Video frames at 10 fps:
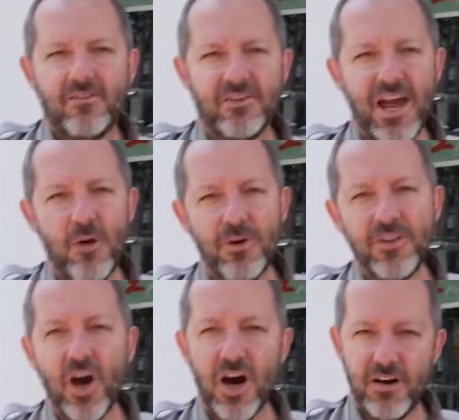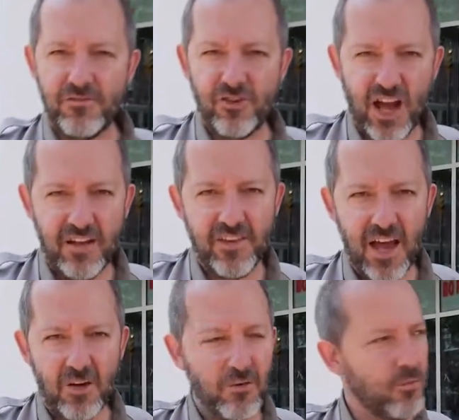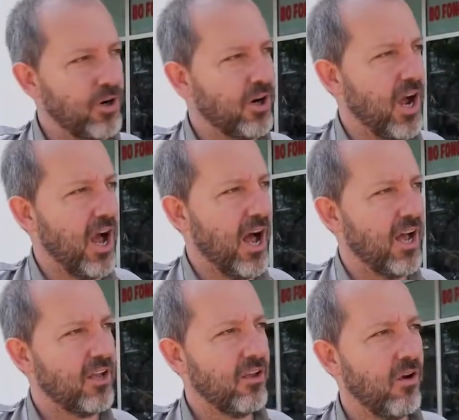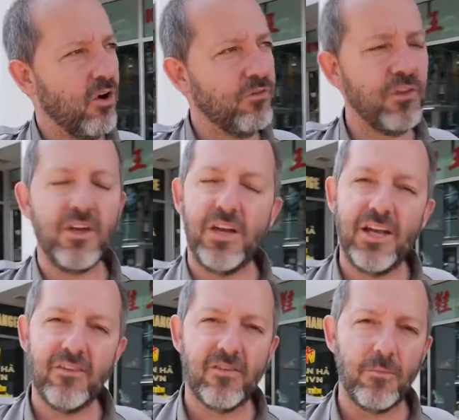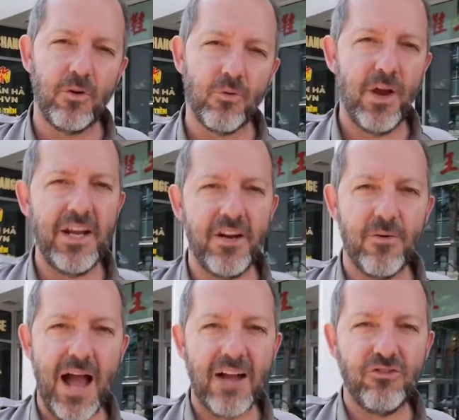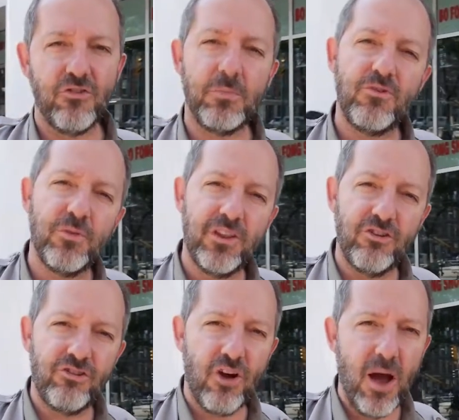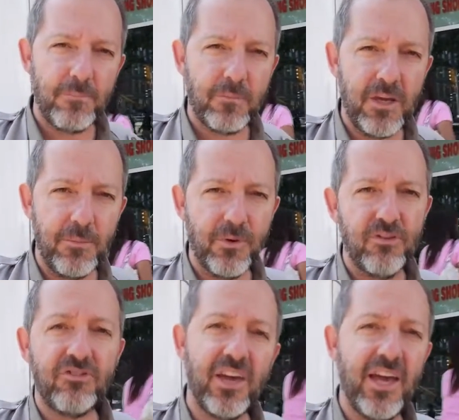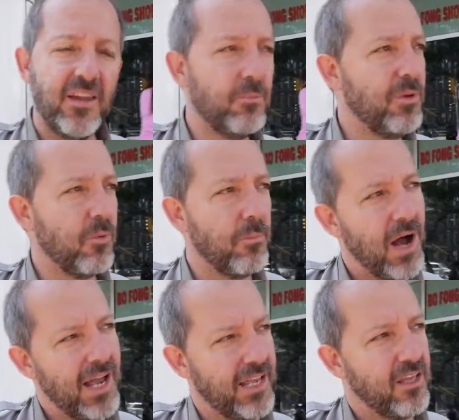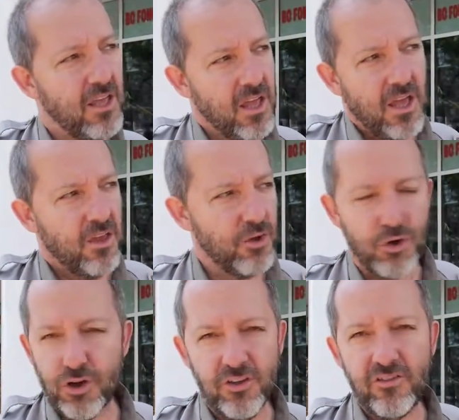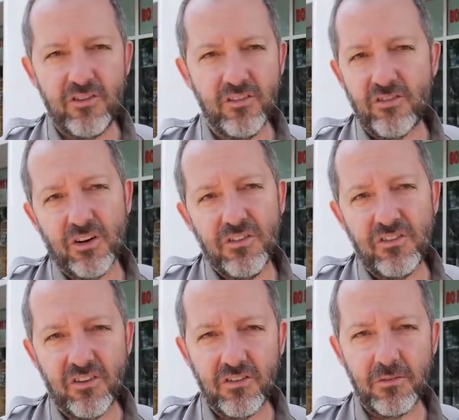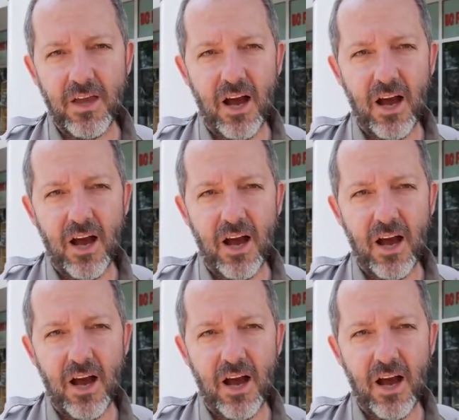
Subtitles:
So now we're in the heart of Chinatown. We're hopefully going to get some great interactions between the shopkeepers and the people buying their goods and services.